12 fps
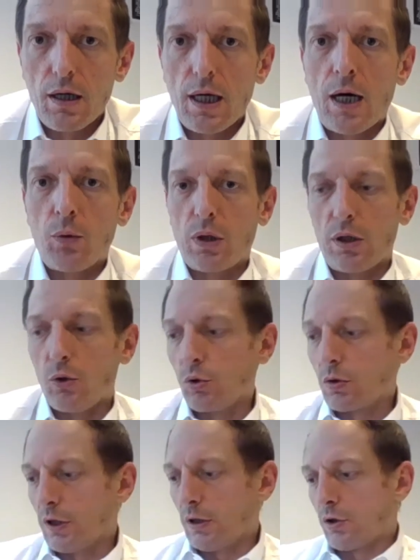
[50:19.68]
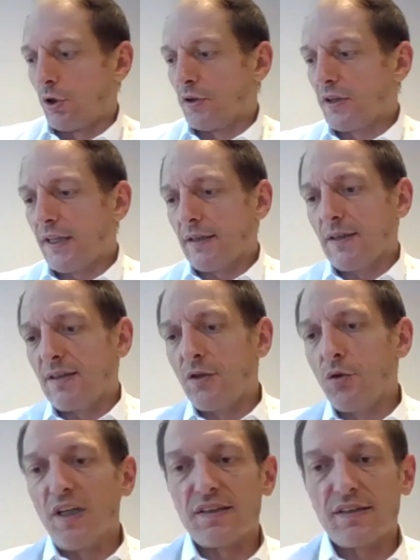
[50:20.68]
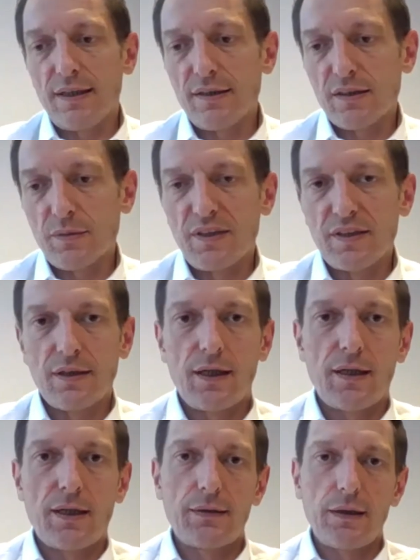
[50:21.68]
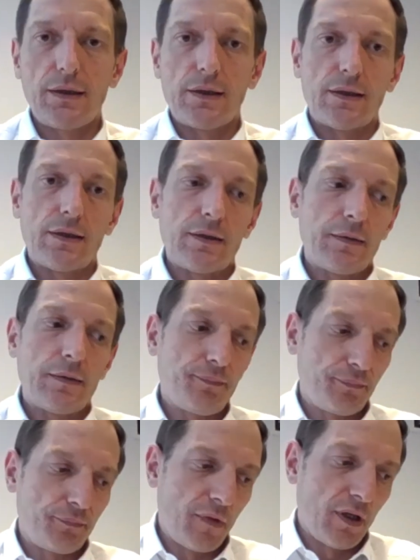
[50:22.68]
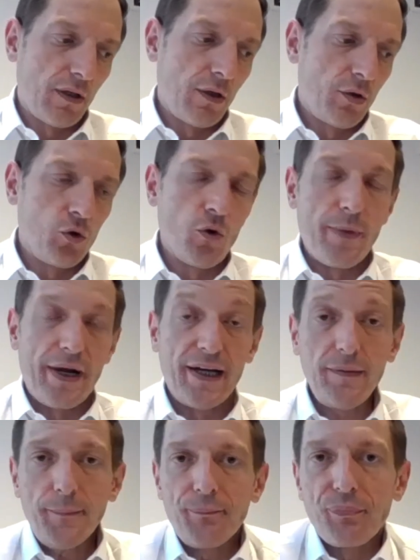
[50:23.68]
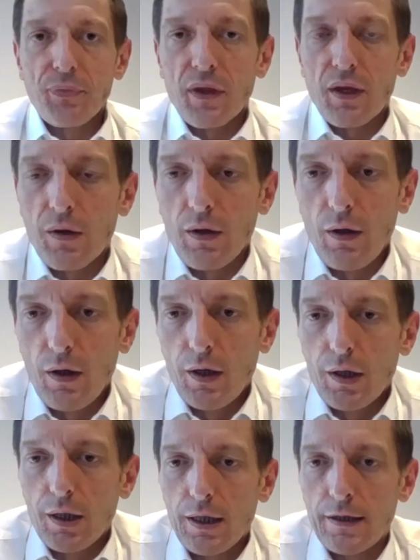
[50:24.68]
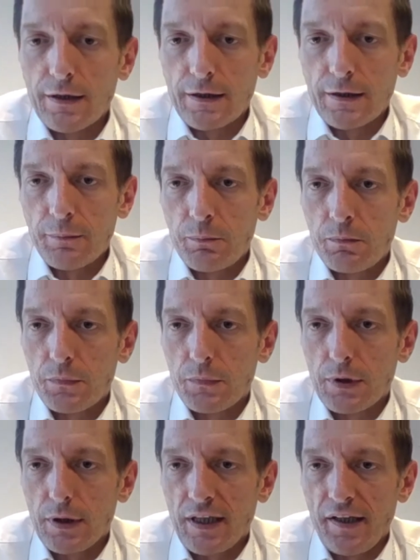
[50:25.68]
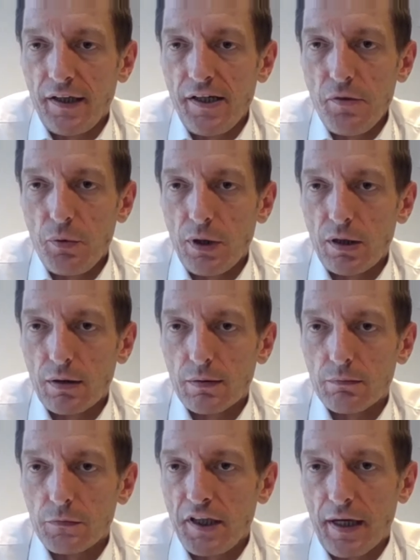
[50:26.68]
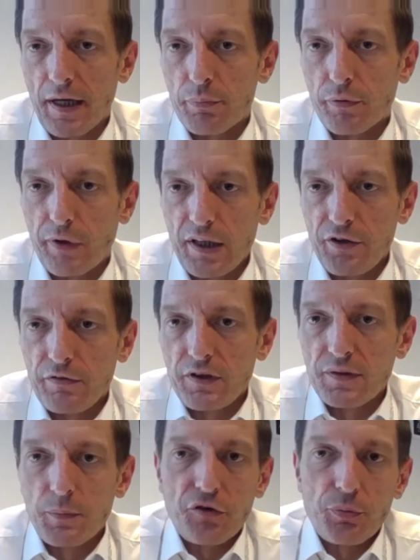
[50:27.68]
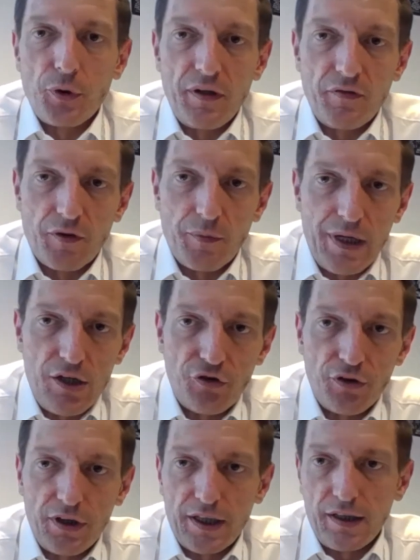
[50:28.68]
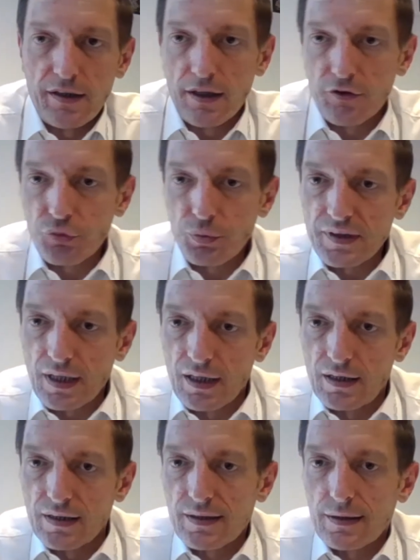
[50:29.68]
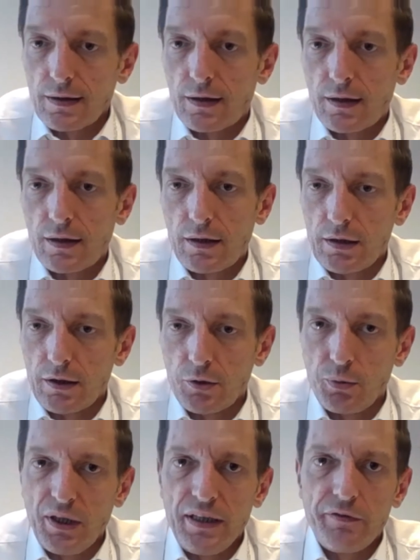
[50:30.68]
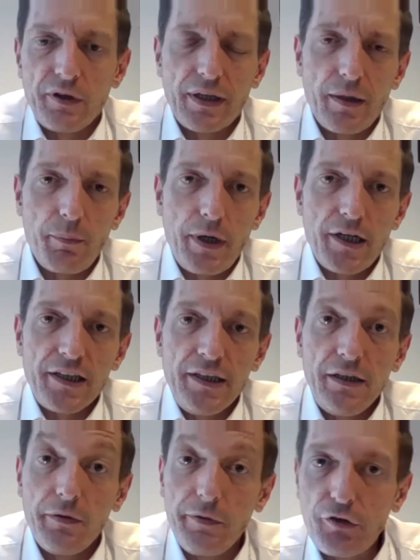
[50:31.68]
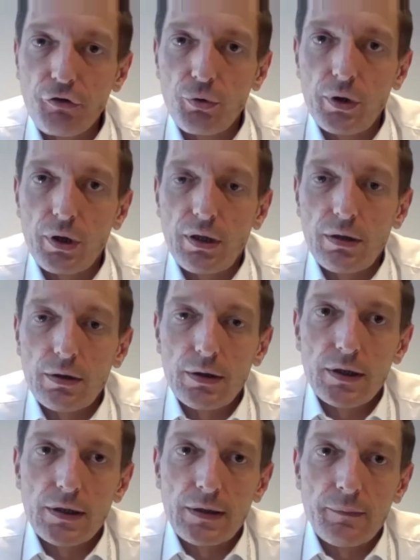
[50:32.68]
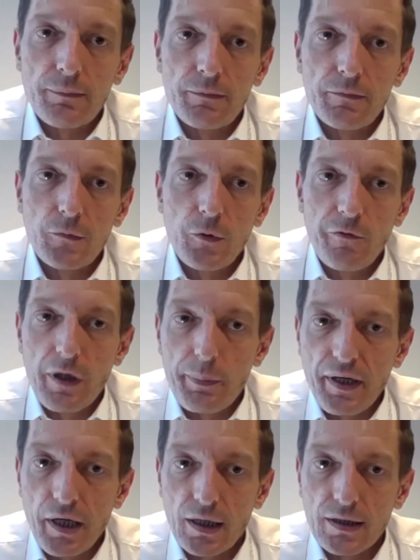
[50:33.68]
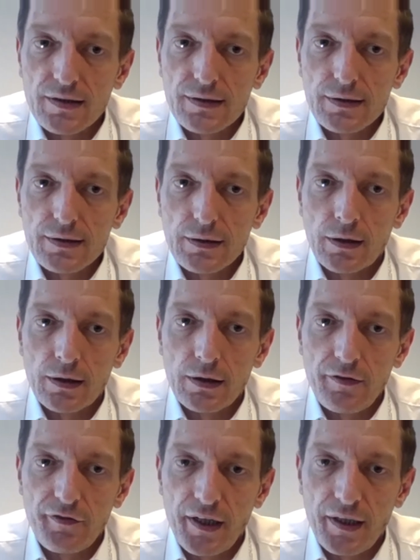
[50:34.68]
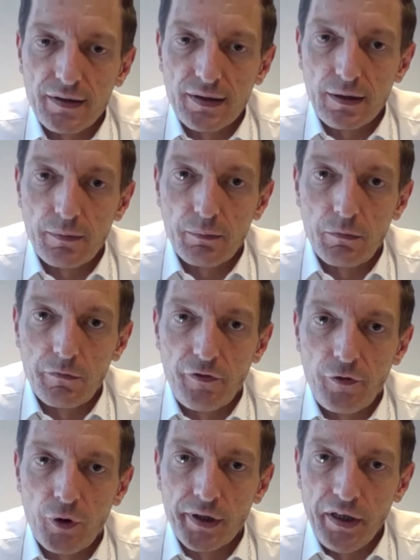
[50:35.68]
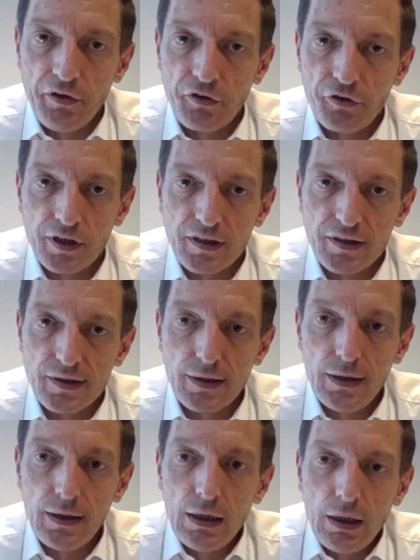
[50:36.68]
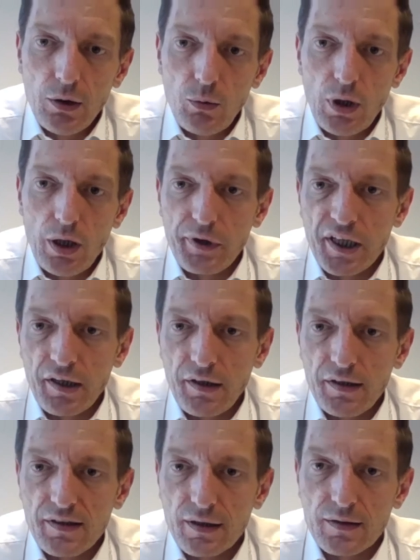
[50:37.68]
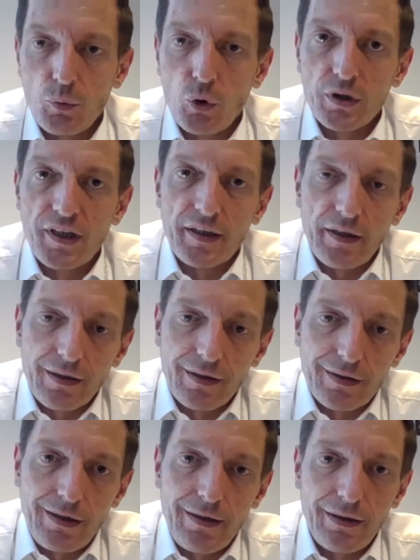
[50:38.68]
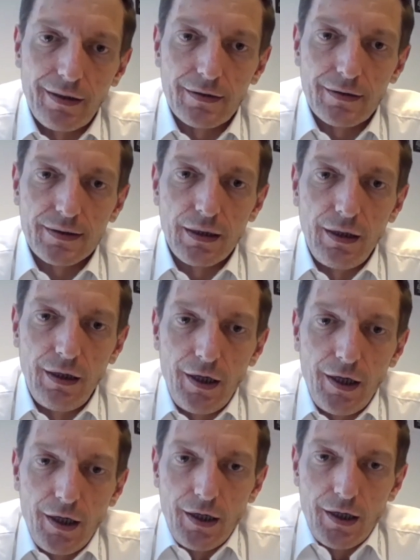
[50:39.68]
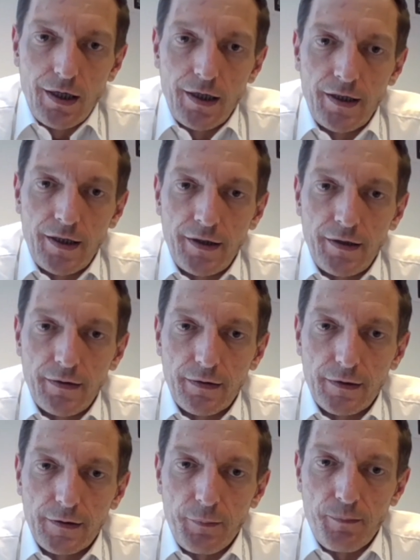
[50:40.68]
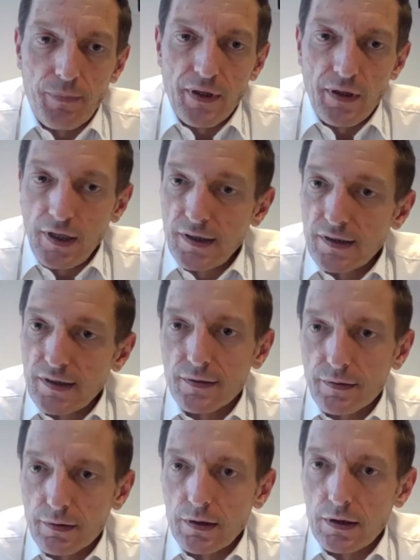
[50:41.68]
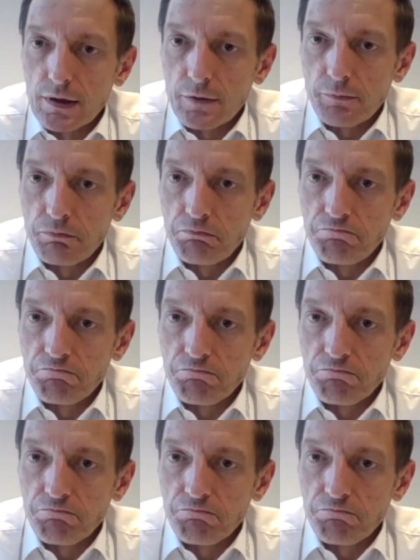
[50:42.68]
our local contact is Unix Sales, Mr. Uh, um, Umer. Um, and he will he can provide you with much more information get in touch with us yeah uh, we even can make individual um, webinars yeah if there is some further interest where we can discuss more technical details and um, yes um,